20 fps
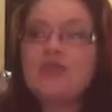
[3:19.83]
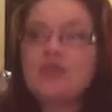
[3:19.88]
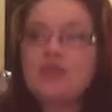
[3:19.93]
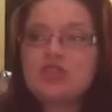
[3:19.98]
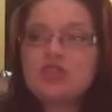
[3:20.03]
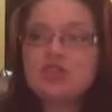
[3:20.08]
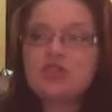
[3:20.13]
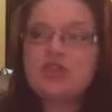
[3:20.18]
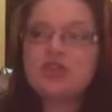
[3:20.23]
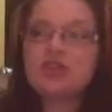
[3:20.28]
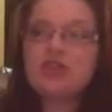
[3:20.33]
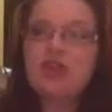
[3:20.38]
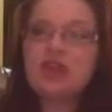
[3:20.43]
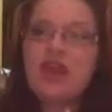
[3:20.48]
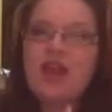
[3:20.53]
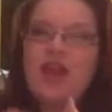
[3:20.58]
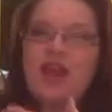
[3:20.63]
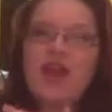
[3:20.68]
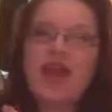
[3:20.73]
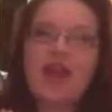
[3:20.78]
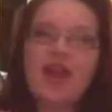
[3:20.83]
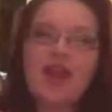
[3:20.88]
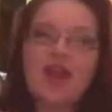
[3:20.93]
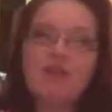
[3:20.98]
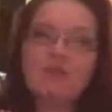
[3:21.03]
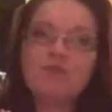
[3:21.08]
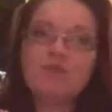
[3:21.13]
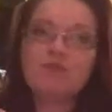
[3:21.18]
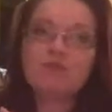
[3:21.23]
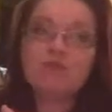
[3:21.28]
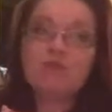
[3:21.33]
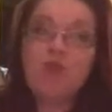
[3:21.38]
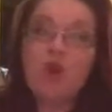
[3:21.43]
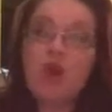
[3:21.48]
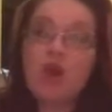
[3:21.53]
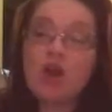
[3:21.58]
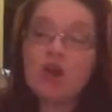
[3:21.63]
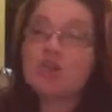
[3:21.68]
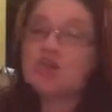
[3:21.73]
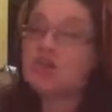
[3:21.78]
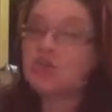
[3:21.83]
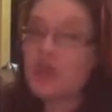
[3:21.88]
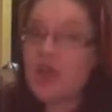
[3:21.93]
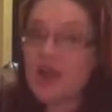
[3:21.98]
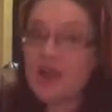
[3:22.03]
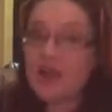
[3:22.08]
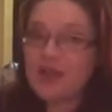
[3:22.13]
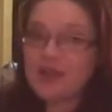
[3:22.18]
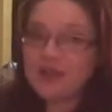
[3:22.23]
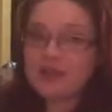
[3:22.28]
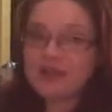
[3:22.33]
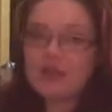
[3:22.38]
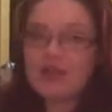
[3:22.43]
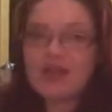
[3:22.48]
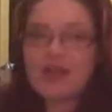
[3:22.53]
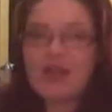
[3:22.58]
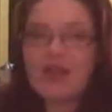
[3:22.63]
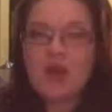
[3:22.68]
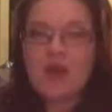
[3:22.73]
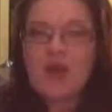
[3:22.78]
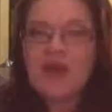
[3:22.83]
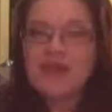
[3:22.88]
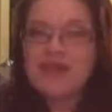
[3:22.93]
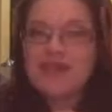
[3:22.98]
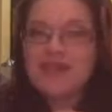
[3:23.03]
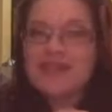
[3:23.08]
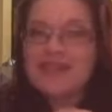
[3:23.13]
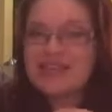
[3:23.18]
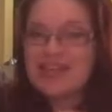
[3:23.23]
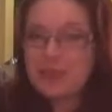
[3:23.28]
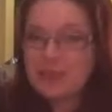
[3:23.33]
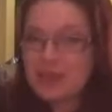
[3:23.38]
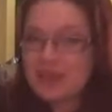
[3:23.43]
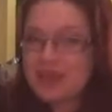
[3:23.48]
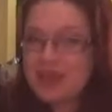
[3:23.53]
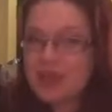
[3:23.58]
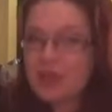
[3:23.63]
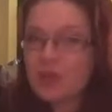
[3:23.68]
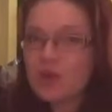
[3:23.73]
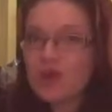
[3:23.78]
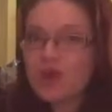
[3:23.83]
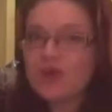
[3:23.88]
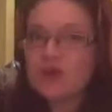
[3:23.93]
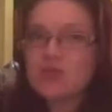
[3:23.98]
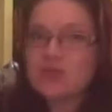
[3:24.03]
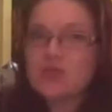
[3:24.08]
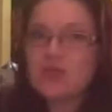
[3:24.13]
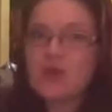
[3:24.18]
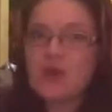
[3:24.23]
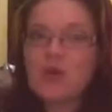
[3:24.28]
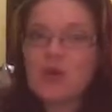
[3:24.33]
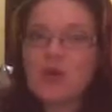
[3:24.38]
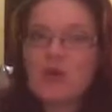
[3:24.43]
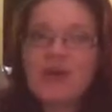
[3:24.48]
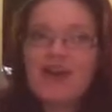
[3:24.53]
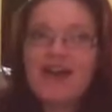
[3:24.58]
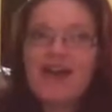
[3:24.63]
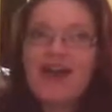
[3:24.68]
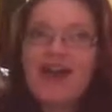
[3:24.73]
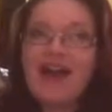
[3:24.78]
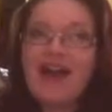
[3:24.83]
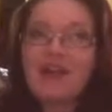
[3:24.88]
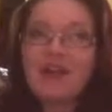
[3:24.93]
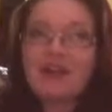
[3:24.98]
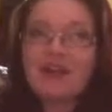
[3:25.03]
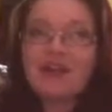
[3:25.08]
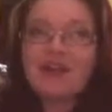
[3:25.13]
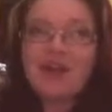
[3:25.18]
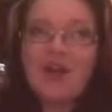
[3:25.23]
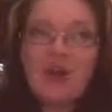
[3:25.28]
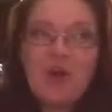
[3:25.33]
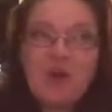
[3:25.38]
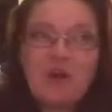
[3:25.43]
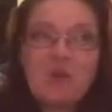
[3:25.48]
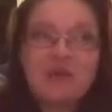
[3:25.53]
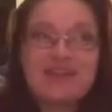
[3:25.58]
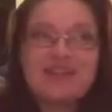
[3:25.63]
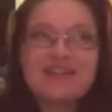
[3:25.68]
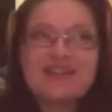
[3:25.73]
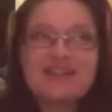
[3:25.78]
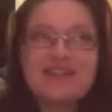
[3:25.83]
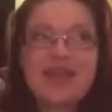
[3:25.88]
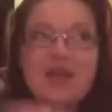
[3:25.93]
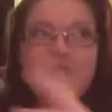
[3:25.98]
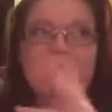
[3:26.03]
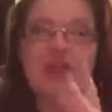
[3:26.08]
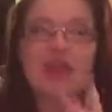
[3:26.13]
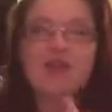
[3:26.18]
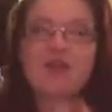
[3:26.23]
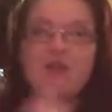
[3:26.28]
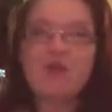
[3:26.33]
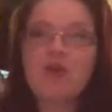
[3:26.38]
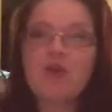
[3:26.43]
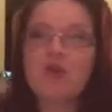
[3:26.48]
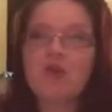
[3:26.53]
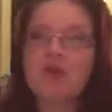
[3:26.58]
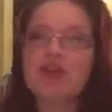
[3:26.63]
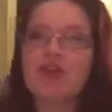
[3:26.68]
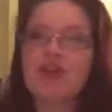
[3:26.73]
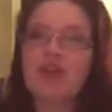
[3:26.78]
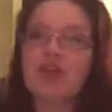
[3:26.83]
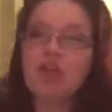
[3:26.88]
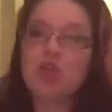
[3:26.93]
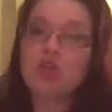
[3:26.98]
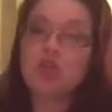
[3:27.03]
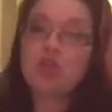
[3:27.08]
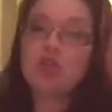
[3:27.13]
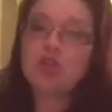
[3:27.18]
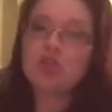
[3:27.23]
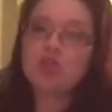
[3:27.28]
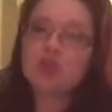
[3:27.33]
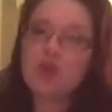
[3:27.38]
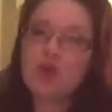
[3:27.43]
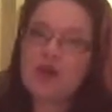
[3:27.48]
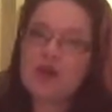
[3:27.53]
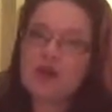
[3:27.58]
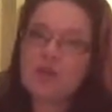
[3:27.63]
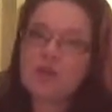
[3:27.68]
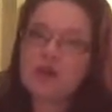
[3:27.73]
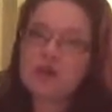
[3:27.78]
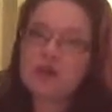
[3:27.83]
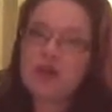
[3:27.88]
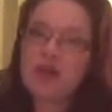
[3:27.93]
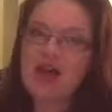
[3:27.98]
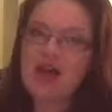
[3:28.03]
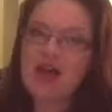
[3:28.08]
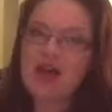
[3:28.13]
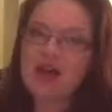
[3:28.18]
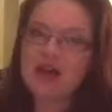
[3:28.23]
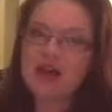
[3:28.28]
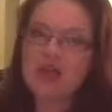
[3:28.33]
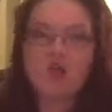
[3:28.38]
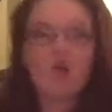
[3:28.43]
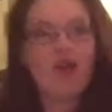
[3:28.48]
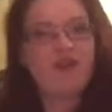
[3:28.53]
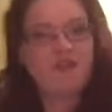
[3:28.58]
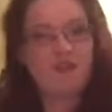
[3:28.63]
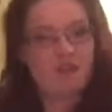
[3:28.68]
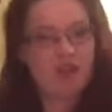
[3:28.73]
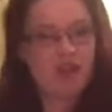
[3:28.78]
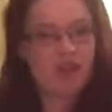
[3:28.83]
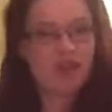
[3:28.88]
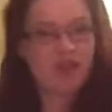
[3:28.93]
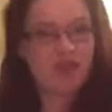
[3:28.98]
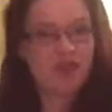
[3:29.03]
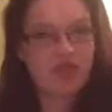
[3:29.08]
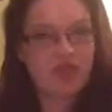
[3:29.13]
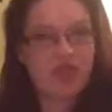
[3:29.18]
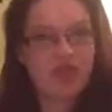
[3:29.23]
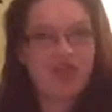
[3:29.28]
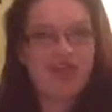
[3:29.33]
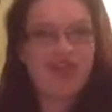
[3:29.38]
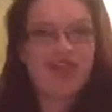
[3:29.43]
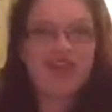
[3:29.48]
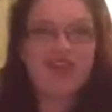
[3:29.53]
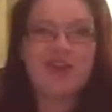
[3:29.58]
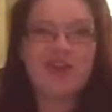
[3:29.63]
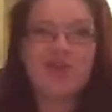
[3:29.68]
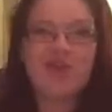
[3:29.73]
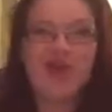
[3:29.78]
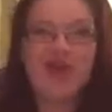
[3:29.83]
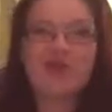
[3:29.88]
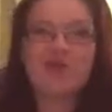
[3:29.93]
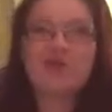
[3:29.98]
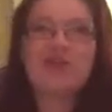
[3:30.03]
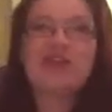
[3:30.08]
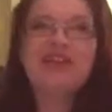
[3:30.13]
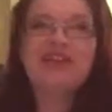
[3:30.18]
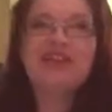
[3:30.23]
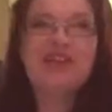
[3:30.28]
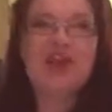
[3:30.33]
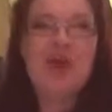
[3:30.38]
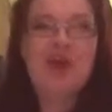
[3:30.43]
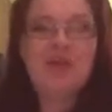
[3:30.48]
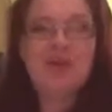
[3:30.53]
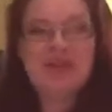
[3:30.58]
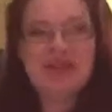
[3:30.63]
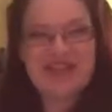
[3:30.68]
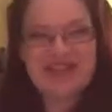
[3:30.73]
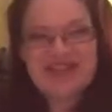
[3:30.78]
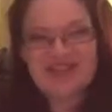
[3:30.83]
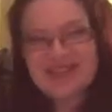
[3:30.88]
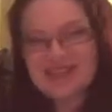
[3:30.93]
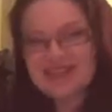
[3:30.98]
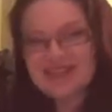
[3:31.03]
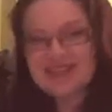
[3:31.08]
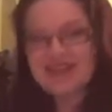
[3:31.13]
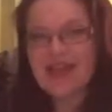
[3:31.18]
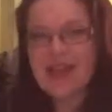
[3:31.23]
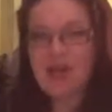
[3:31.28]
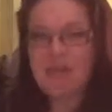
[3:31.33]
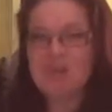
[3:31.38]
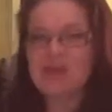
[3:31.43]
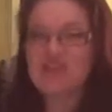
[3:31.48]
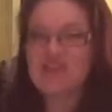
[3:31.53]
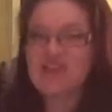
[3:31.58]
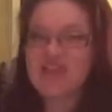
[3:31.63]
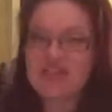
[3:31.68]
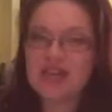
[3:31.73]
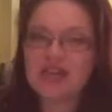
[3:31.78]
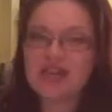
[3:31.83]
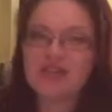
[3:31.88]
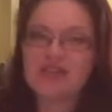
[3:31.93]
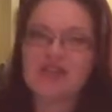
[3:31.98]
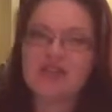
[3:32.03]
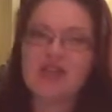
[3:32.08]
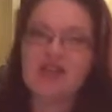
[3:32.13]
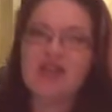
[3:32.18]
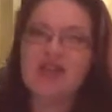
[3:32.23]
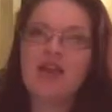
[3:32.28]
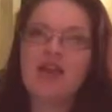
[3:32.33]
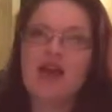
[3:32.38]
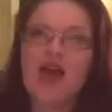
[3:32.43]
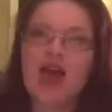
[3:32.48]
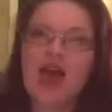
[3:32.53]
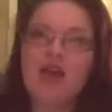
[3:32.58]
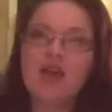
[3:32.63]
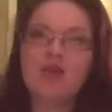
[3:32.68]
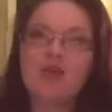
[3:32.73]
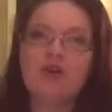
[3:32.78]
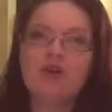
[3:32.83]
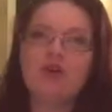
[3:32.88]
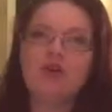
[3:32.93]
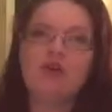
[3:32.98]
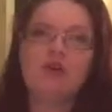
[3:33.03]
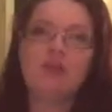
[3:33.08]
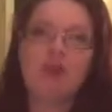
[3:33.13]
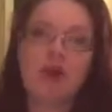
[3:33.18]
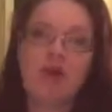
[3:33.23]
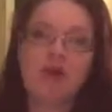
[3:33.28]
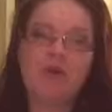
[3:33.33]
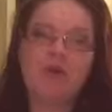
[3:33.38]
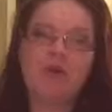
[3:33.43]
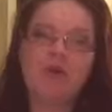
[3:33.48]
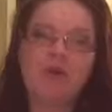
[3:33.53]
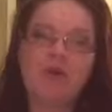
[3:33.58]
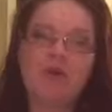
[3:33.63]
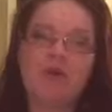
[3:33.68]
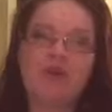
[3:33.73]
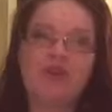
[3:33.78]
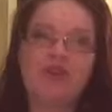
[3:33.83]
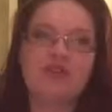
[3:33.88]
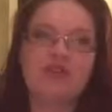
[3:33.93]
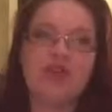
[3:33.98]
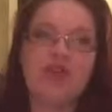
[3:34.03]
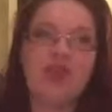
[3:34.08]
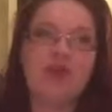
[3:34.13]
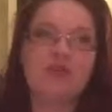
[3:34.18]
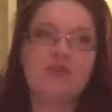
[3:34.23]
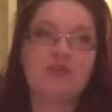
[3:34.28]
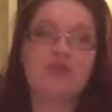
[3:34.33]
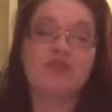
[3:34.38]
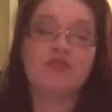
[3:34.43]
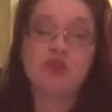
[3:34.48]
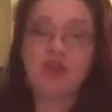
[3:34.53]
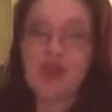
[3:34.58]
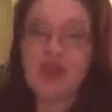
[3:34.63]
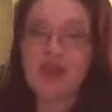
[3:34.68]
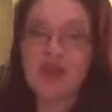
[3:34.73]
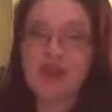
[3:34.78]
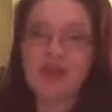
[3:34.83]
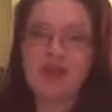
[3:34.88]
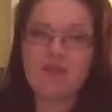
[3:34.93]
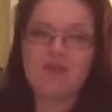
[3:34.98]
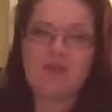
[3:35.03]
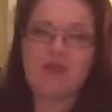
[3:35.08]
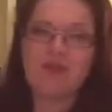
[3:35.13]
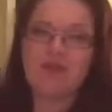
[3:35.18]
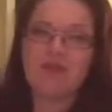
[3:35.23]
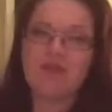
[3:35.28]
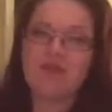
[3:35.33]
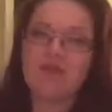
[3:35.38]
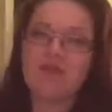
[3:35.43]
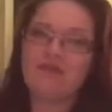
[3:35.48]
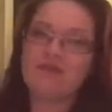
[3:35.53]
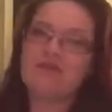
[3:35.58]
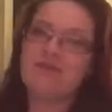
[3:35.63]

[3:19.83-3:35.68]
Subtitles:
This year, I'm on track as of right now, and I like to keep it that way, so I really hope it doesn't come down to the point where, like, you're 20 books behind and you have a month. You know, I really hope it doesn't get to that, but if it does, I will probably be in the camp of trying, but